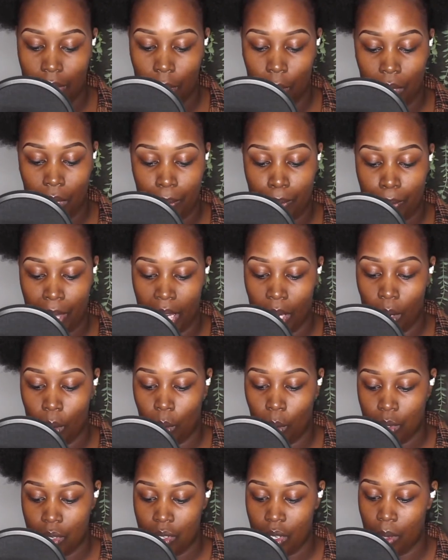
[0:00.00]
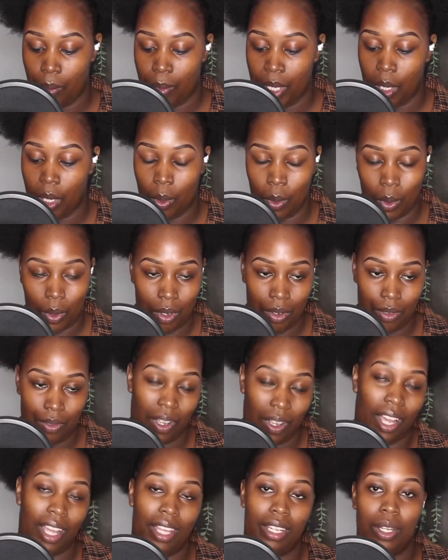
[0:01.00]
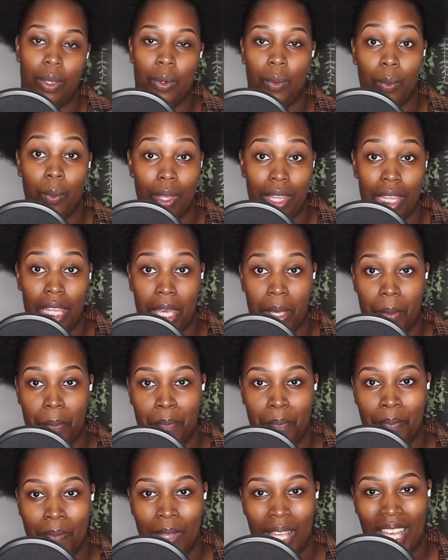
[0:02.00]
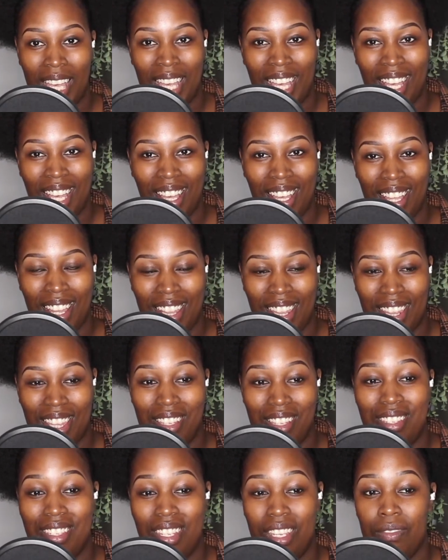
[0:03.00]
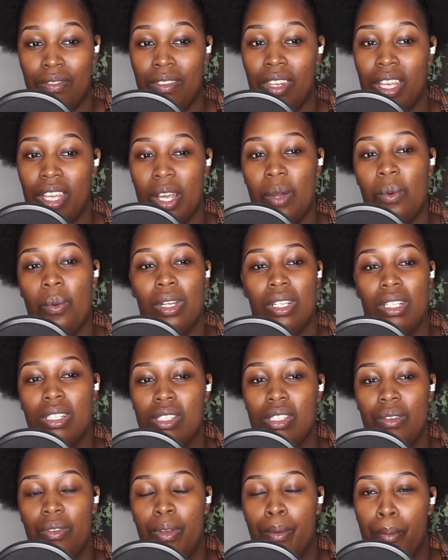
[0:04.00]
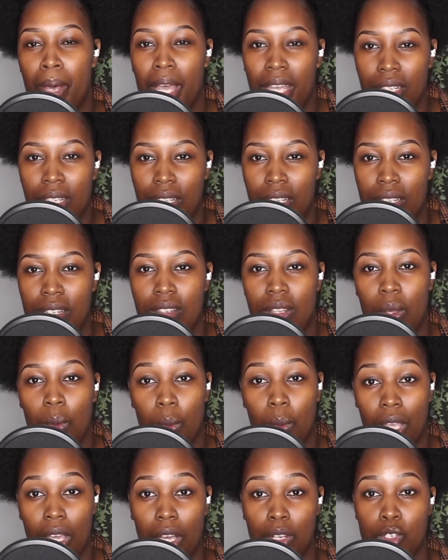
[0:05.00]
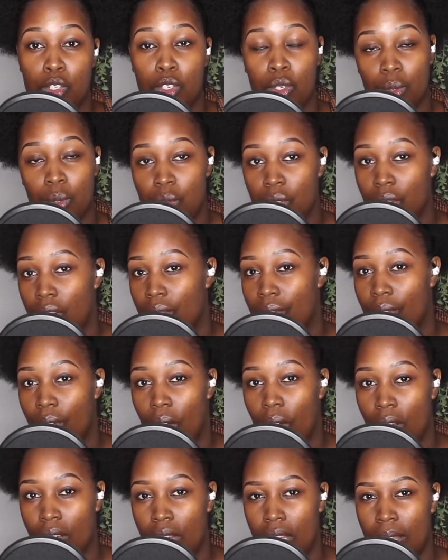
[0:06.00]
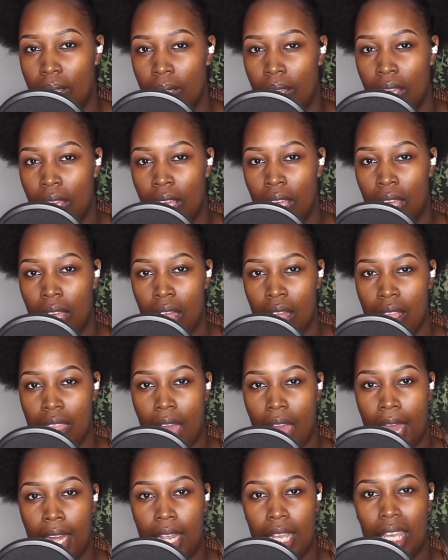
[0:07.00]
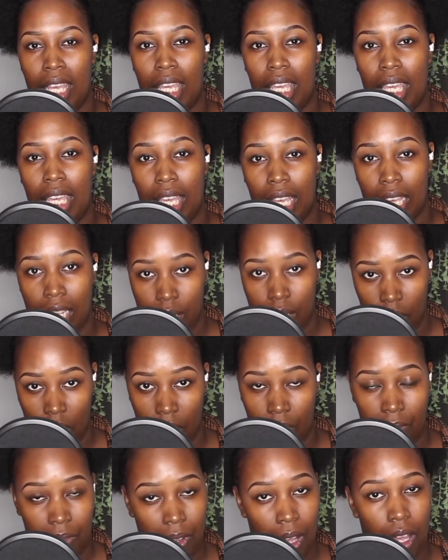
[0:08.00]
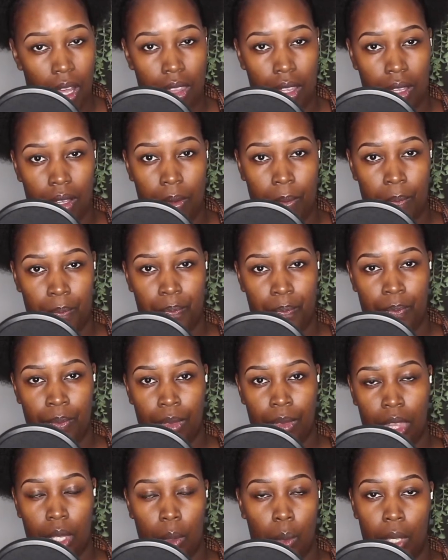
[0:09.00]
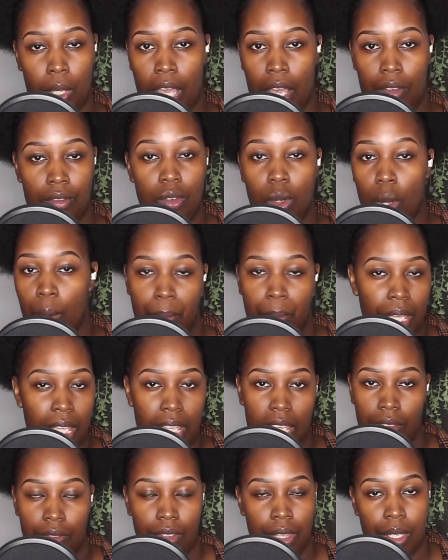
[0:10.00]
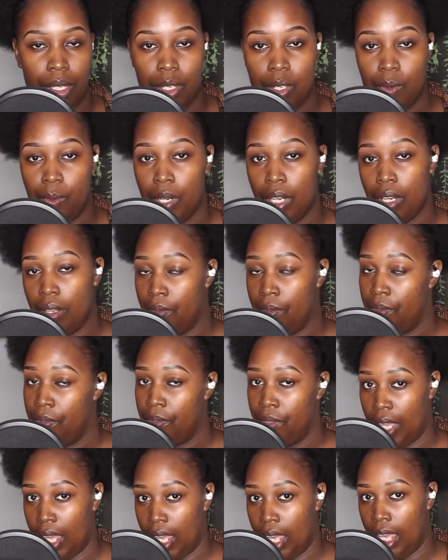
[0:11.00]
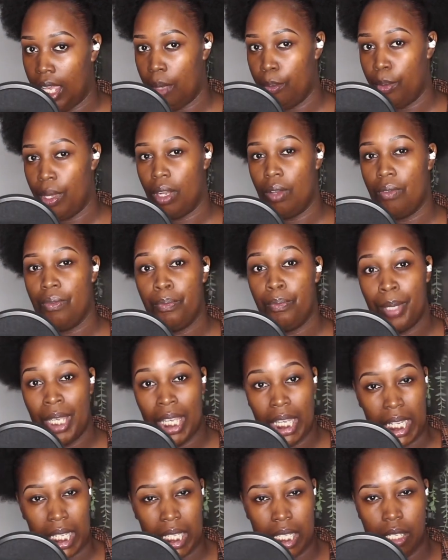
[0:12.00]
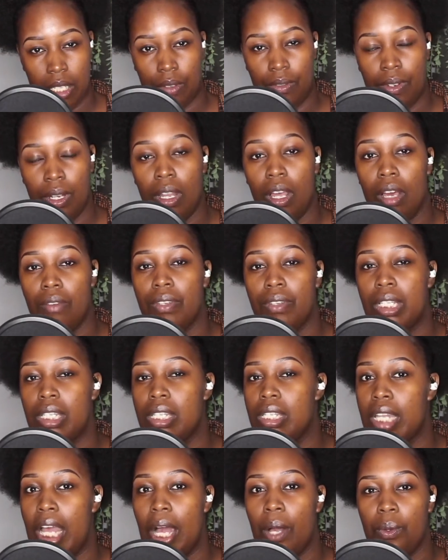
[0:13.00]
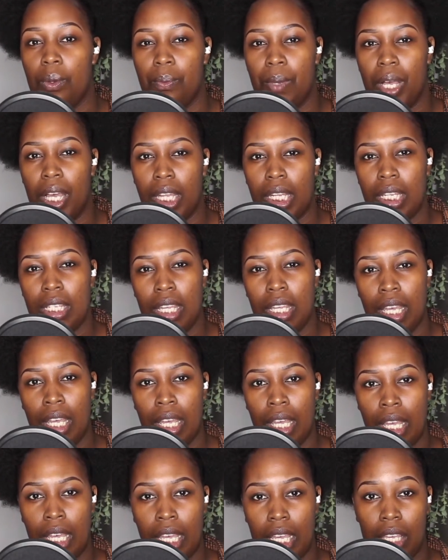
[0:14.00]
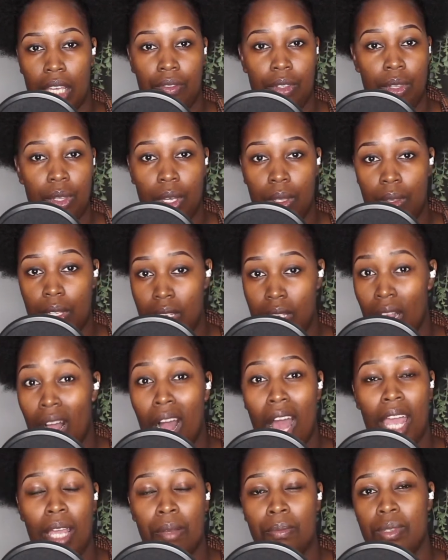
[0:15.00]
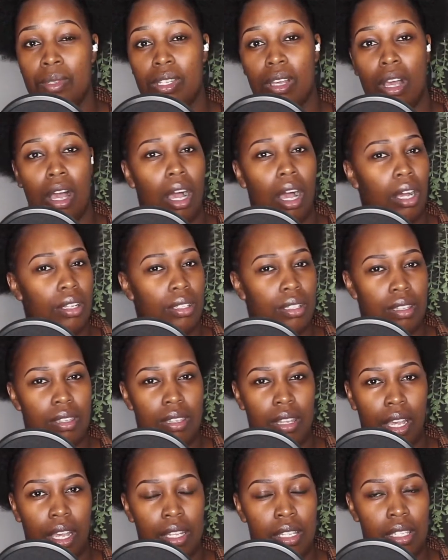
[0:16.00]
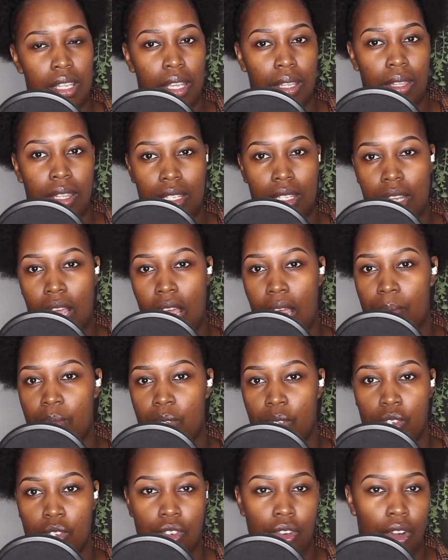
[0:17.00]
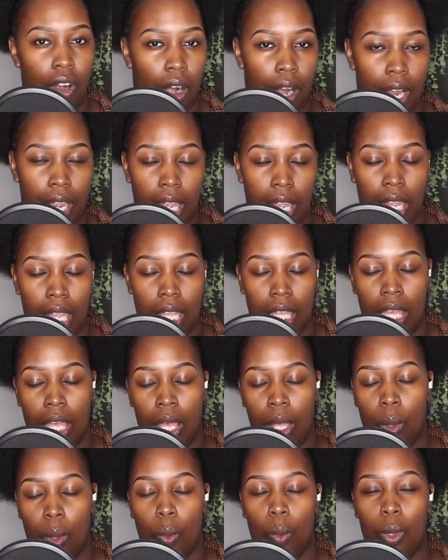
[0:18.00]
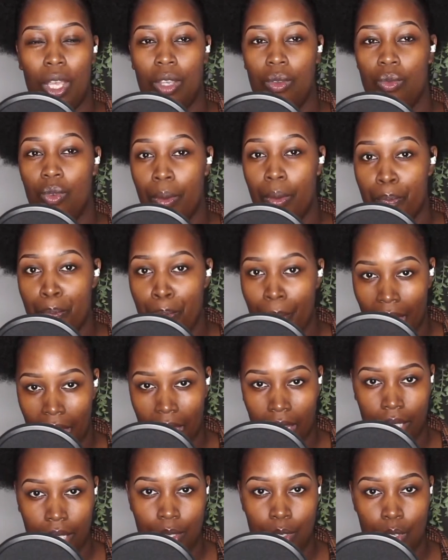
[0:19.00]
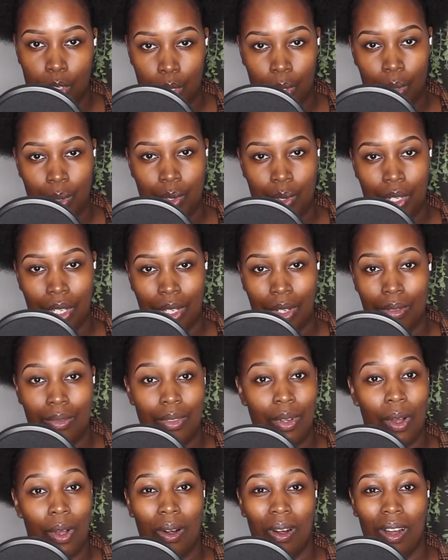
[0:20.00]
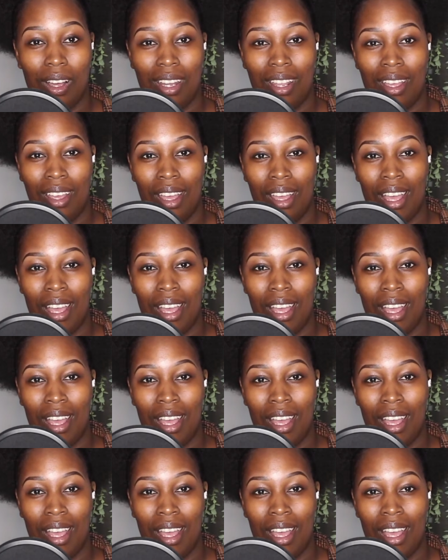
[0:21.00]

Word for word: that we may also be glorified with him." This evening, I wanted to remind us that we are children of God, that he is our Father, that we have not been given the spirit of fear, but of peace, of love, and a sound mind. Even though the times are uncertain, the times are trying, we remain children of God.